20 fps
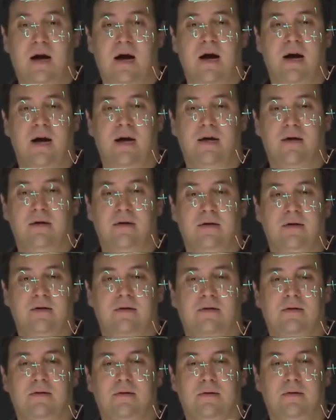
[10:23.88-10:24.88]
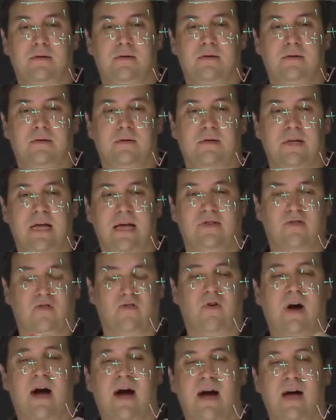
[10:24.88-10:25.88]
I, length
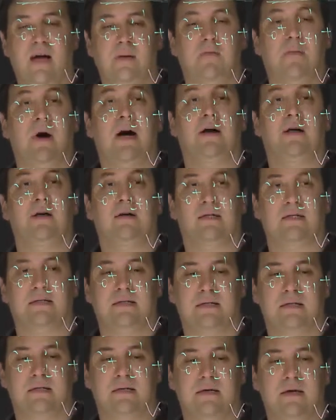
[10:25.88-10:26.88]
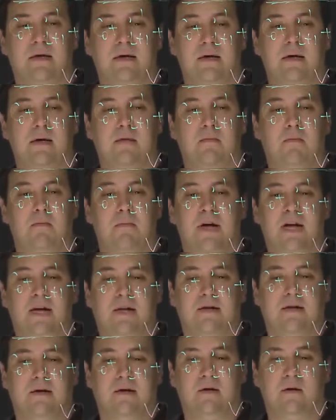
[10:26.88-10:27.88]
of I minus
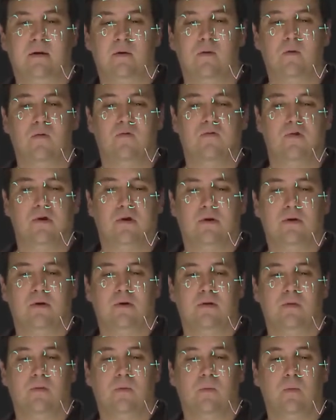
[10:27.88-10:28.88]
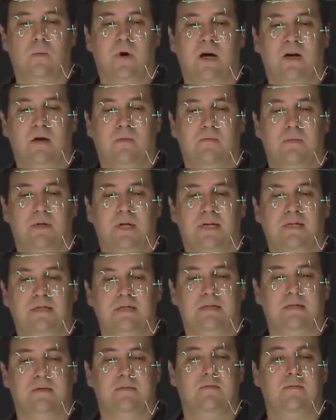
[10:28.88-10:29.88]
beta over 1
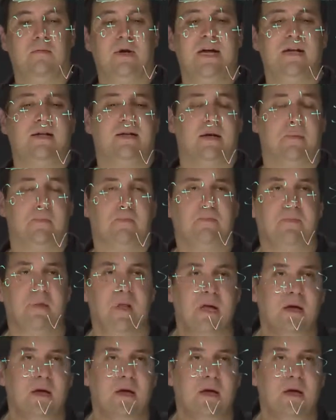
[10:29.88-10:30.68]
plus beta?